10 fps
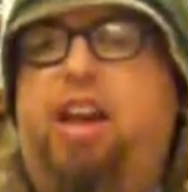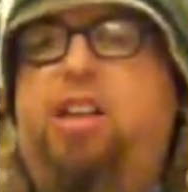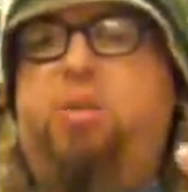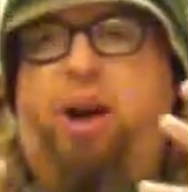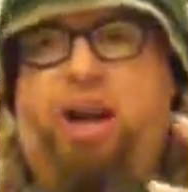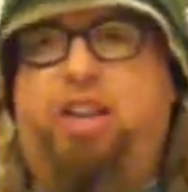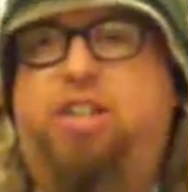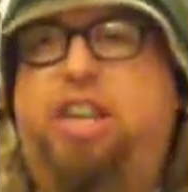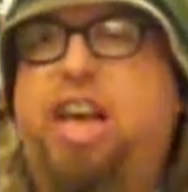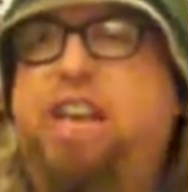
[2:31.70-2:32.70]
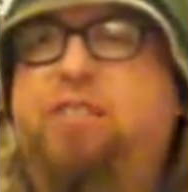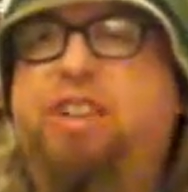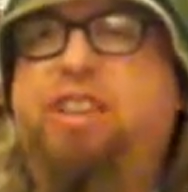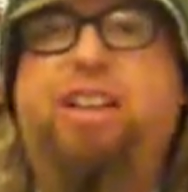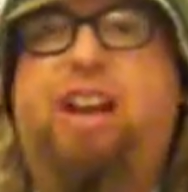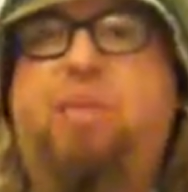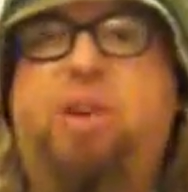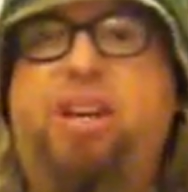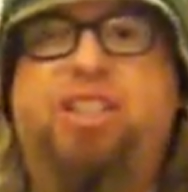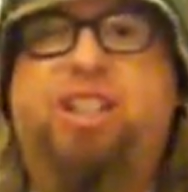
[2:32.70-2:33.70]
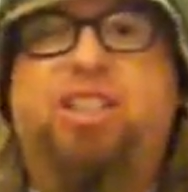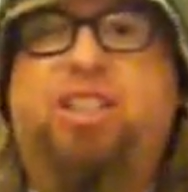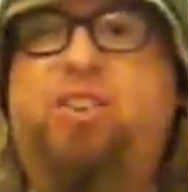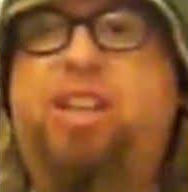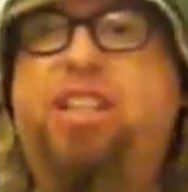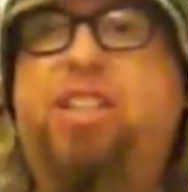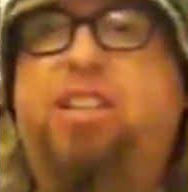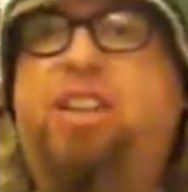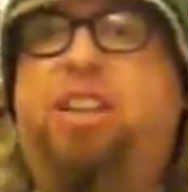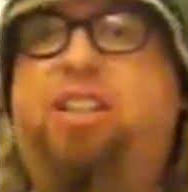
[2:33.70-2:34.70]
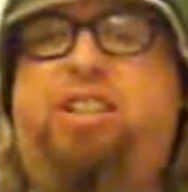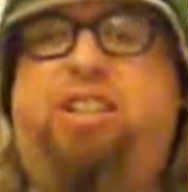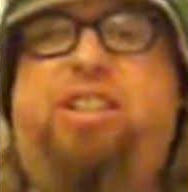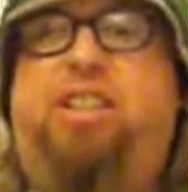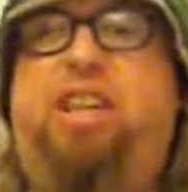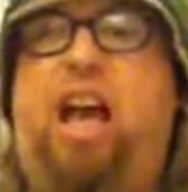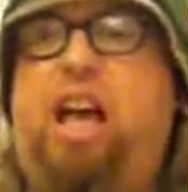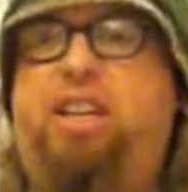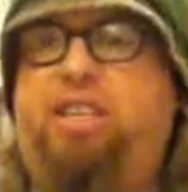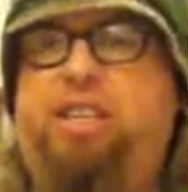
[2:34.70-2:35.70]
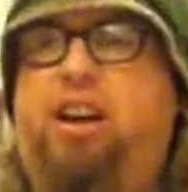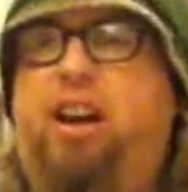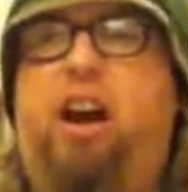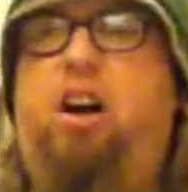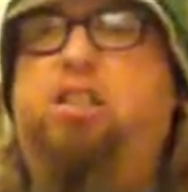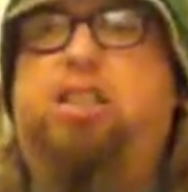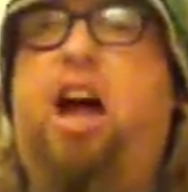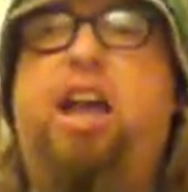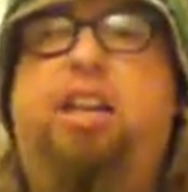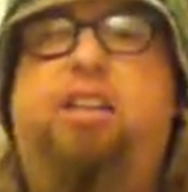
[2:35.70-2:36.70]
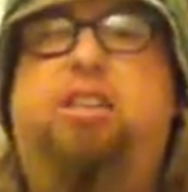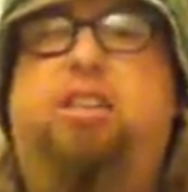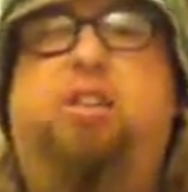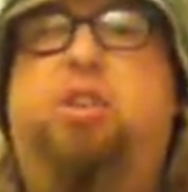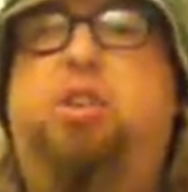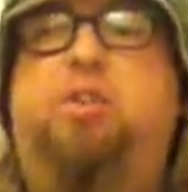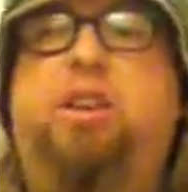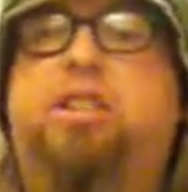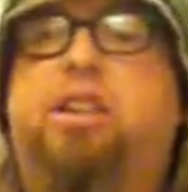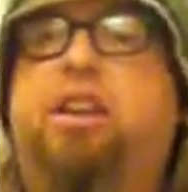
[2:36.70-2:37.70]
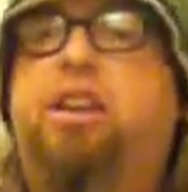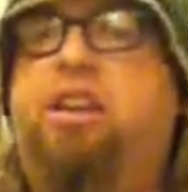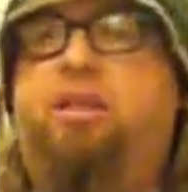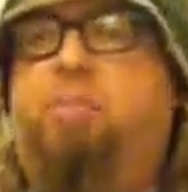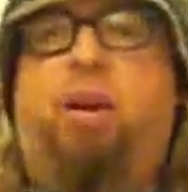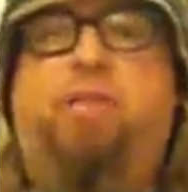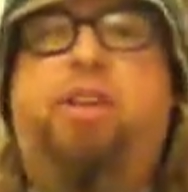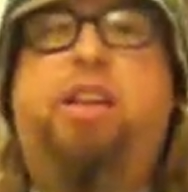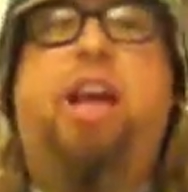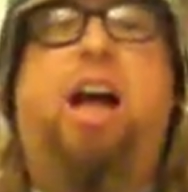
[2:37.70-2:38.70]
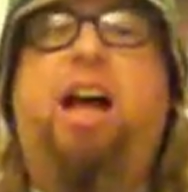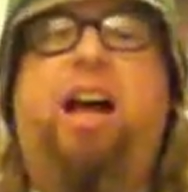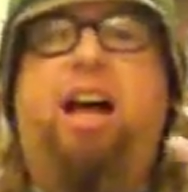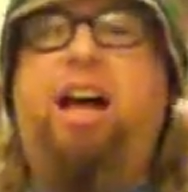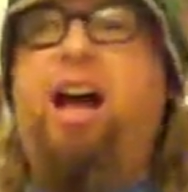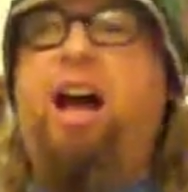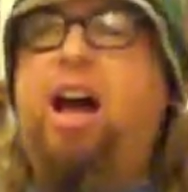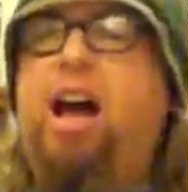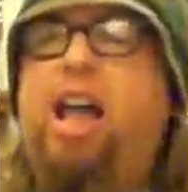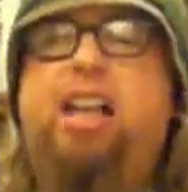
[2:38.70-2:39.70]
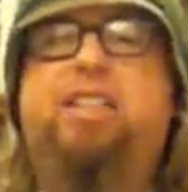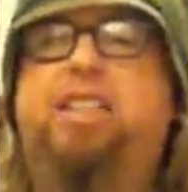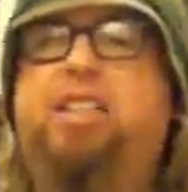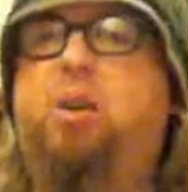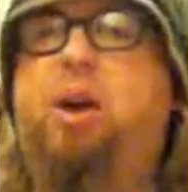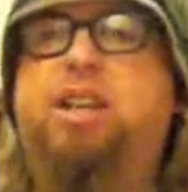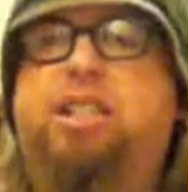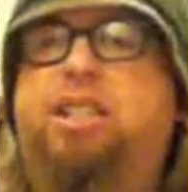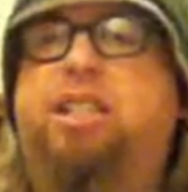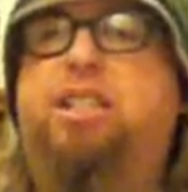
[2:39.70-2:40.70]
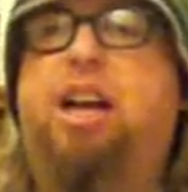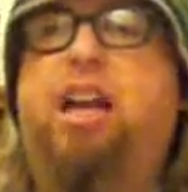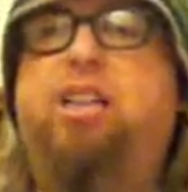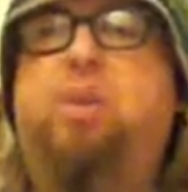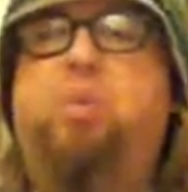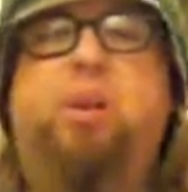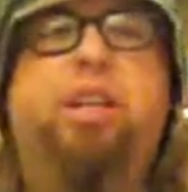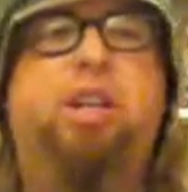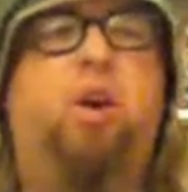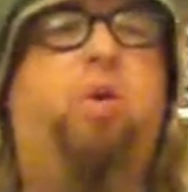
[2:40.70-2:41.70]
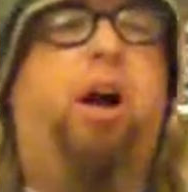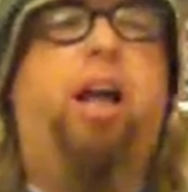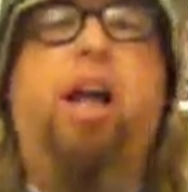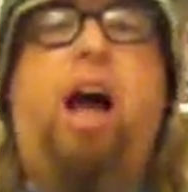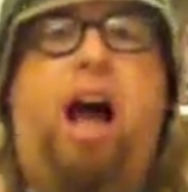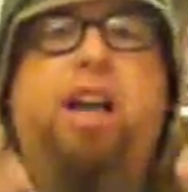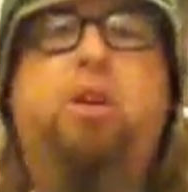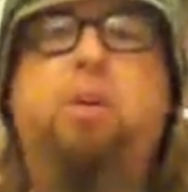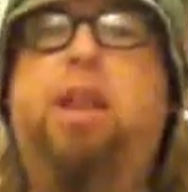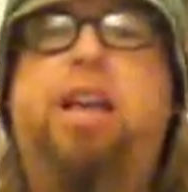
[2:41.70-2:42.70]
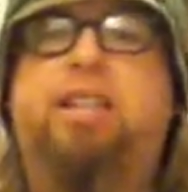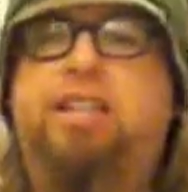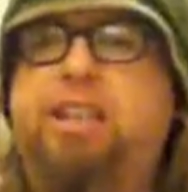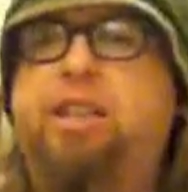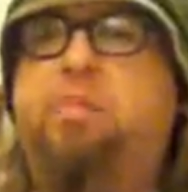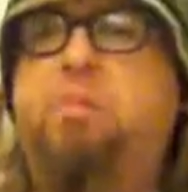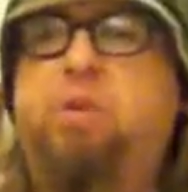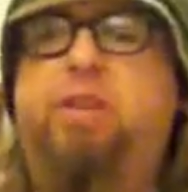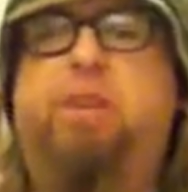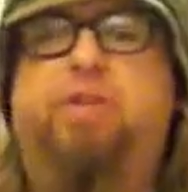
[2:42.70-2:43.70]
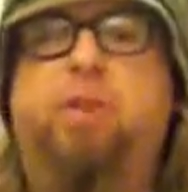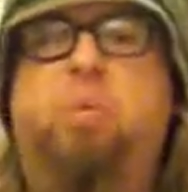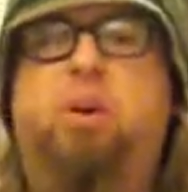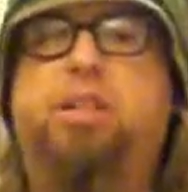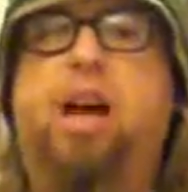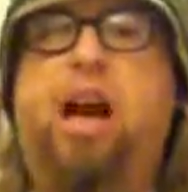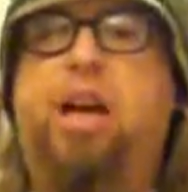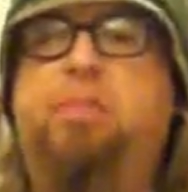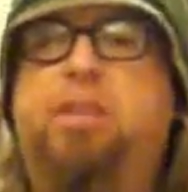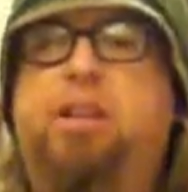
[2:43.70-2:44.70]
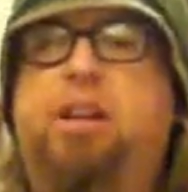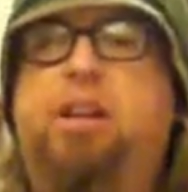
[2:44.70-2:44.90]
Do I understand everything that I've witnessed on screen? Does it all tie into this universe perfectly? I ask these questions. I don't really know. I do plan to see the movie a few more times.